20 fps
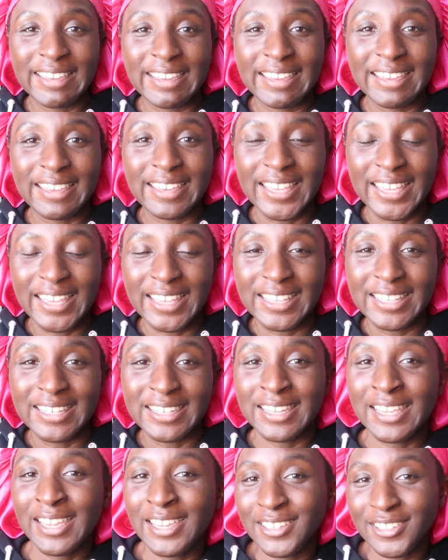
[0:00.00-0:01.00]

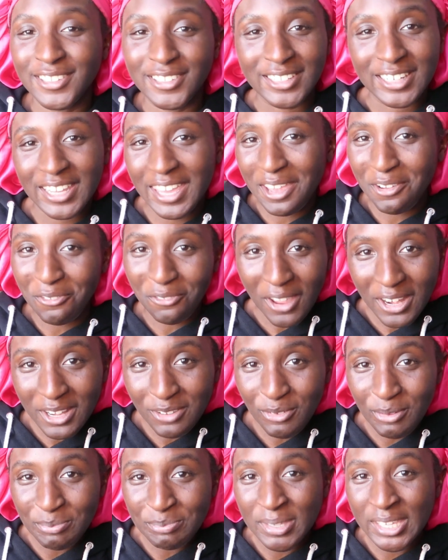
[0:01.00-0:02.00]
and you're gonna get
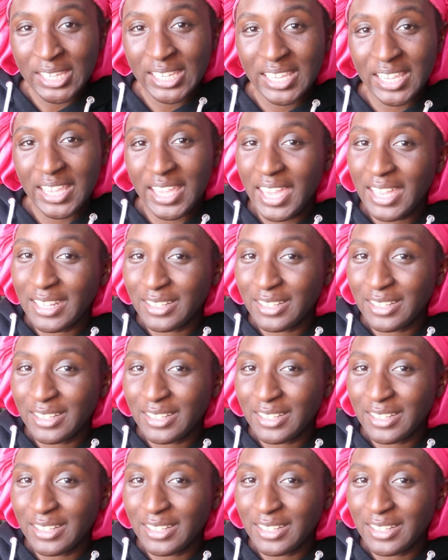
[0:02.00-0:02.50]
ready with me,